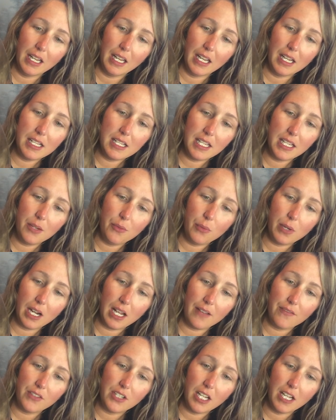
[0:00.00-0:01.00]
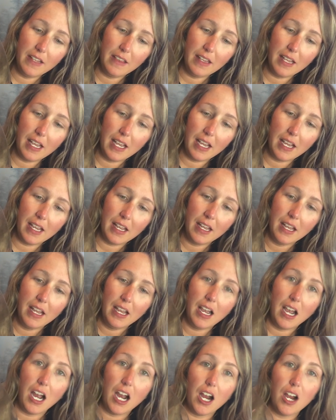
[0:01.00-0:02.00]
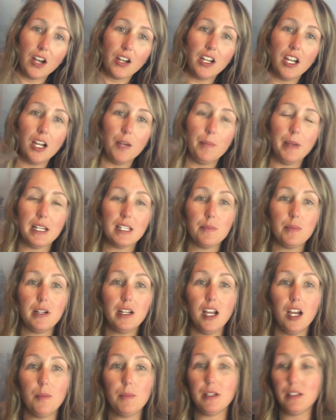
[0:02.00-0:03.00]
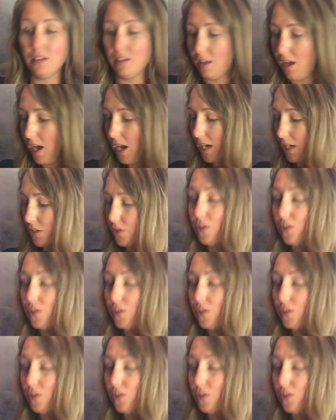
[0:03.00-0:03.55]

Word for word: And see what I've done that our cup has become a lot